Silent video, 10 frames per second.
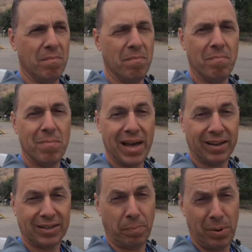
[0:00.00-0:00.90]

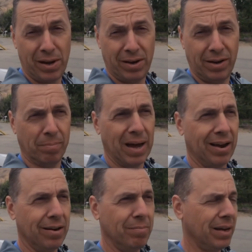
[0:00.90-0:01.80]
mixed opinion
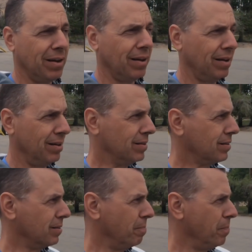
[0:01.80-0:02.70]
about it
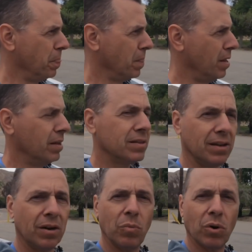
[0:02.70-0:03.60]
because it's a
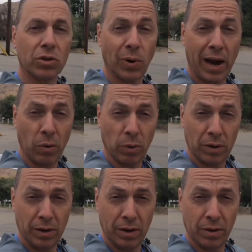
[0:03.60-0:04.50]
little more
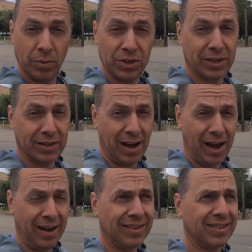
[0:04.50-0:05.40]
tranquil, which is
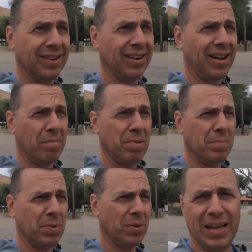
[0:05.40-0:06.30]
nice. And a lot of
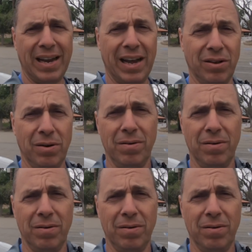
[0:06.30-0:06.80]
people that like their